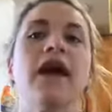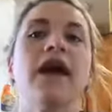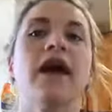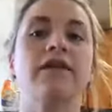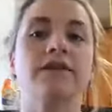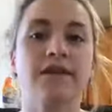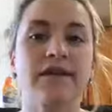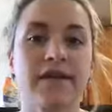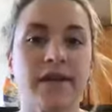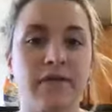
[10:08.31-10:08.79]

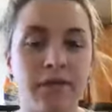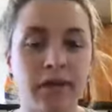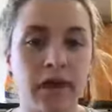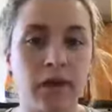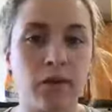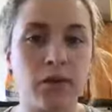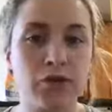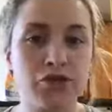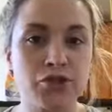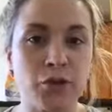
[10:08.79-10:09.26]
And that's something
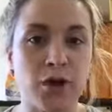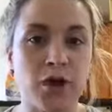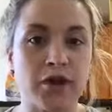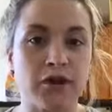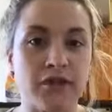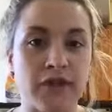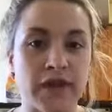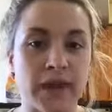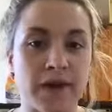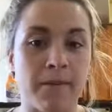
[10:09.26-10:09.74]
I want you all to
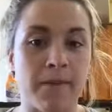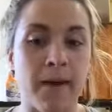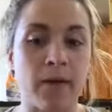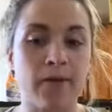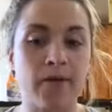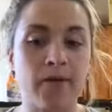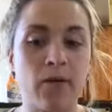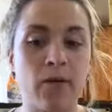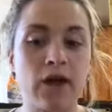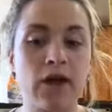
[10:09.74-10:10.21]
think
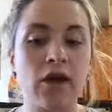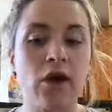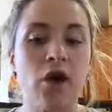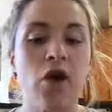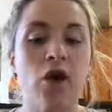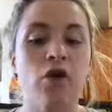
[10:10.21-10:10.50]
about. So, like,